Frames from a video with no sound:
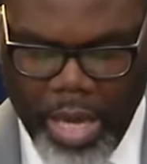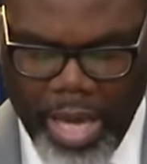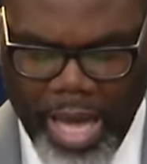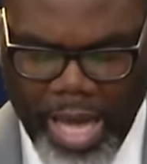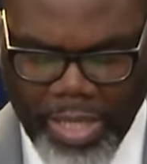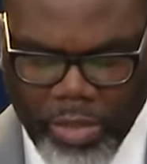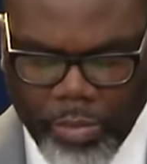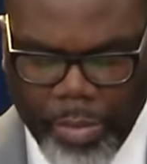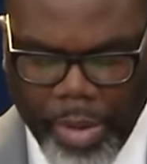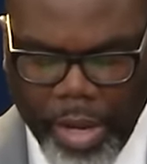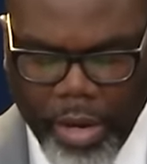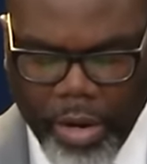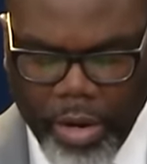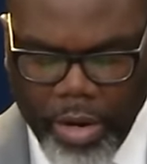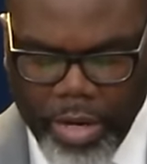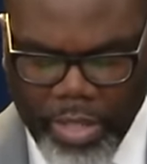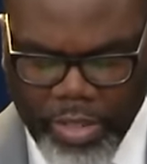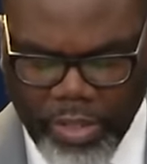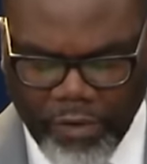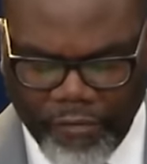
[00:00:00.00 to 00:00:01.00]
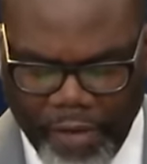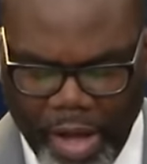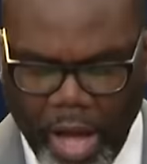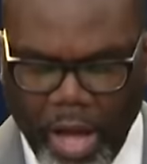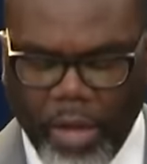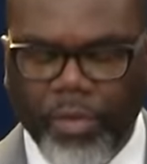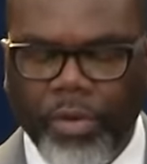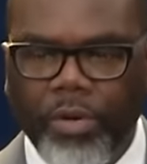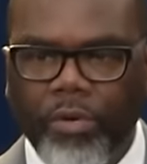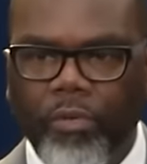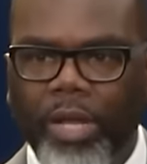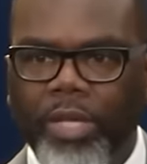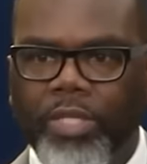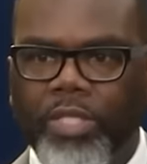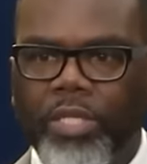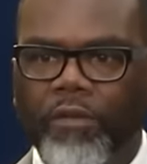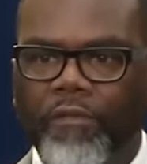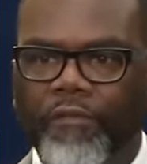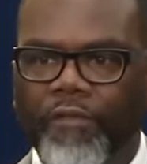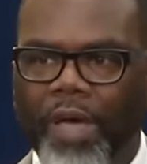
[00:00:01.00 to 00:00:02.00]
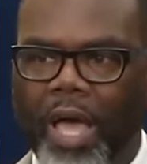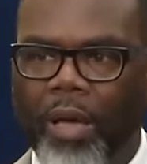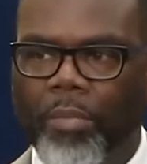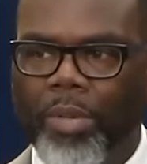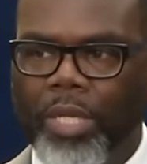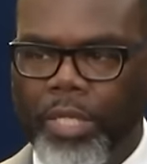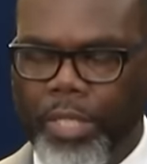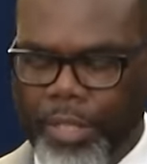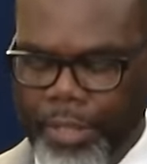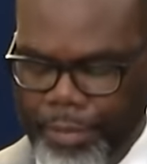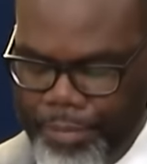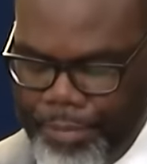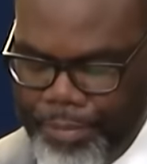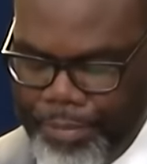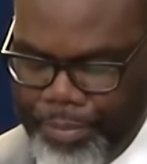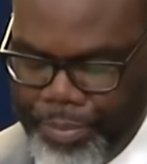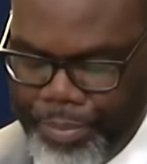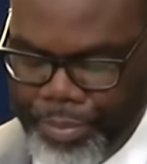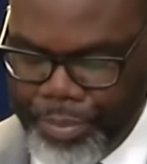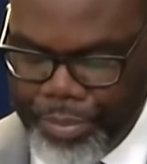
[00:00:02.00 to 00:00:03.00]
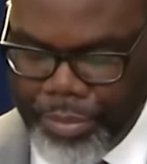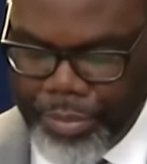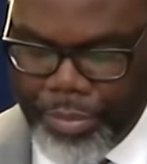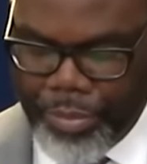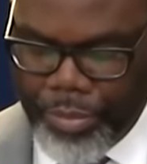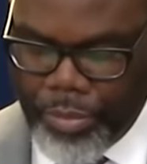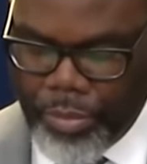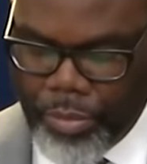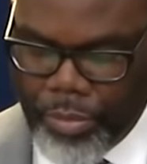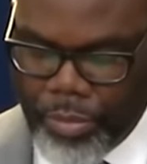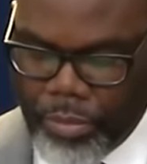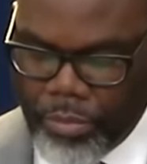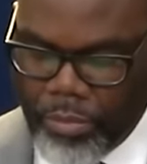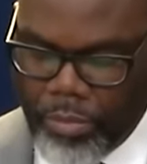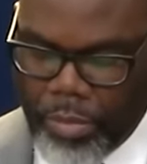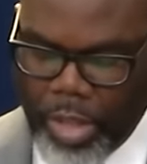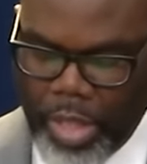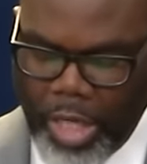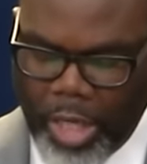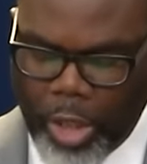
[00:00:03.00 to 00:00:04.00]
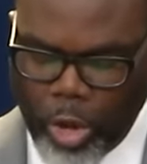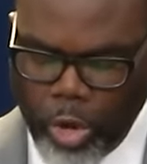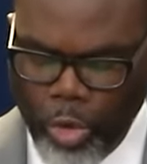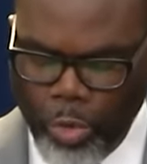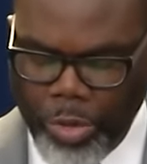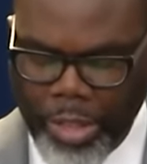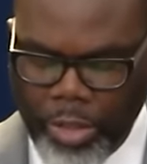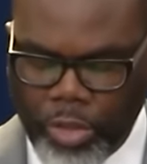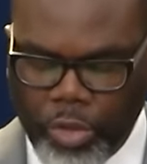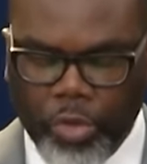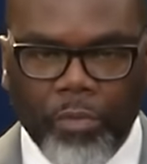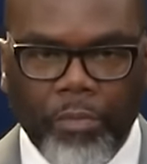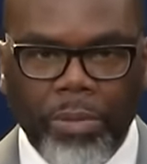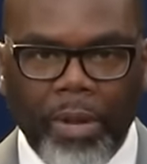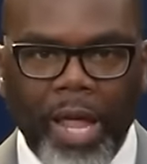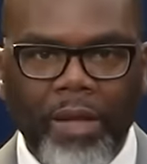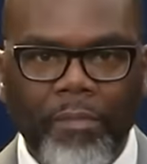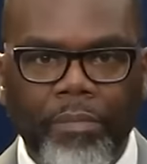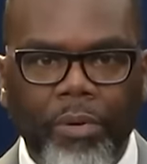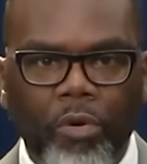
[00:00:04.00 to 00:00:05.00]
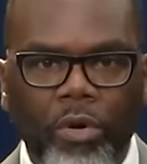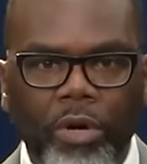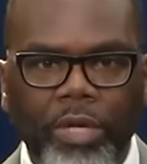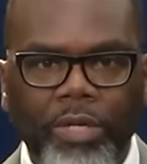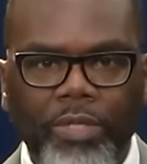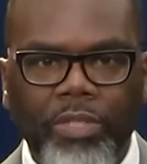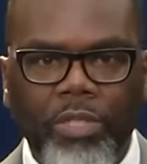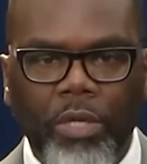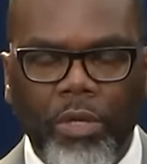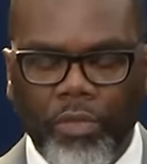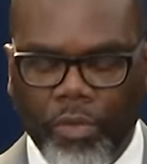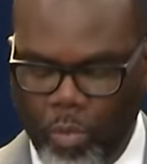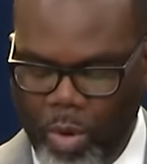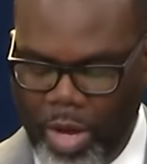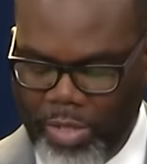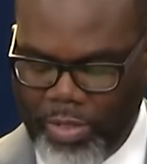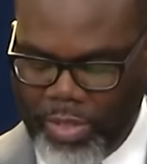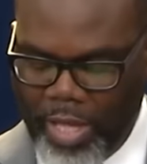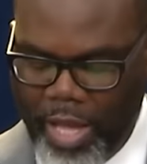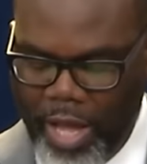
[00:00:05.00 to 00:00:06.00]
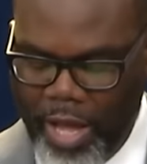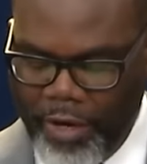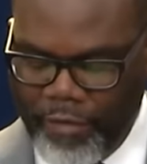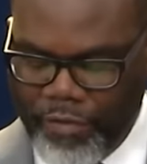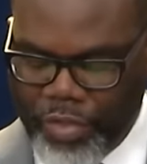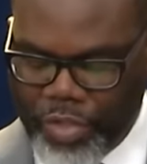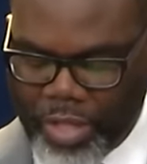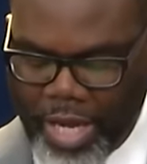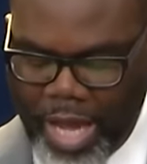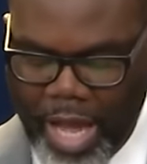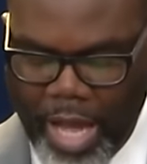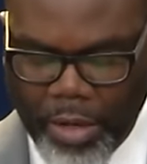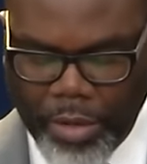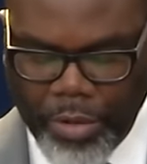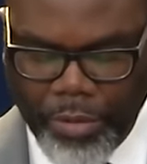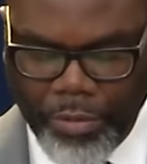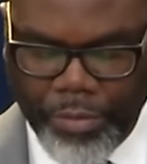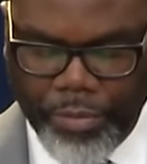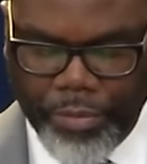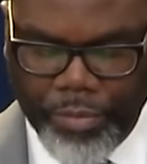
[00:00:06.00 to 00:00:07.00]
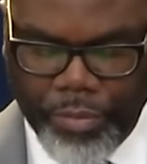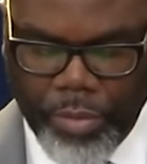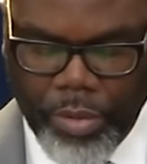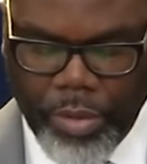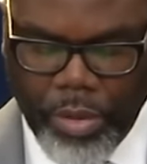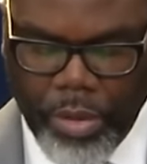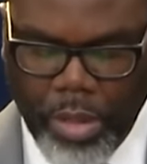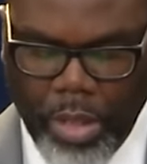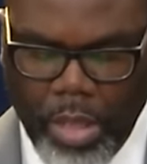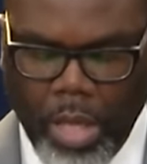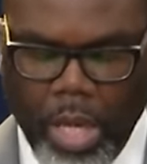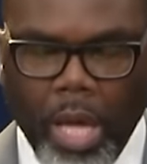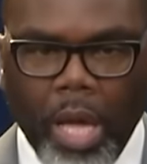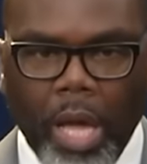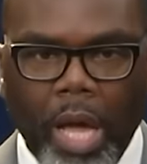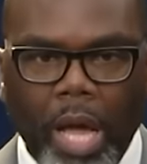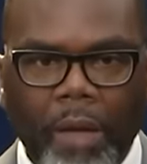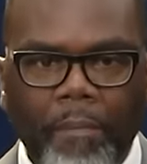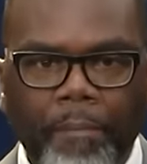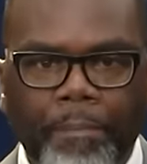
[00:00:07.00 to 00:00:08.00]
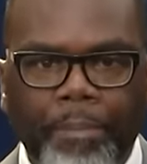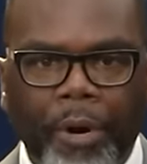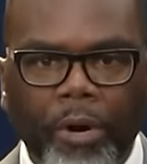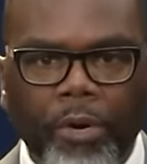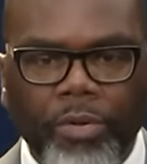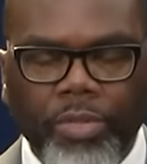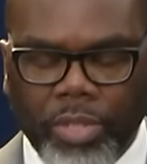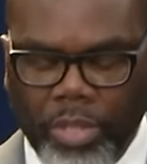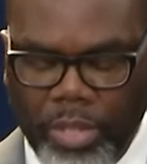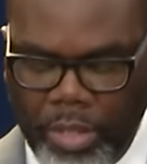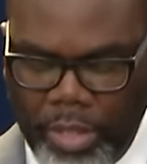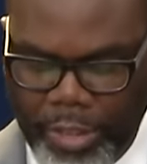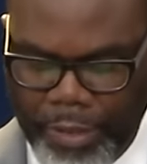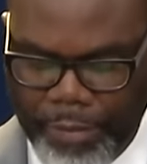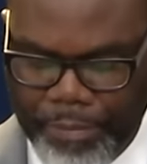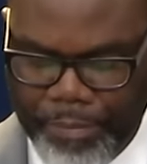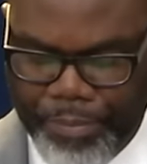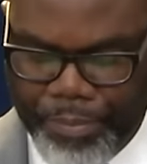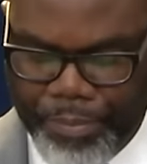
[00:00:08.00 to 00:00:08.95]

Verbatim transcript: As mayor and as a father raising a family, including two black boys on the west side of Chicago, I am personally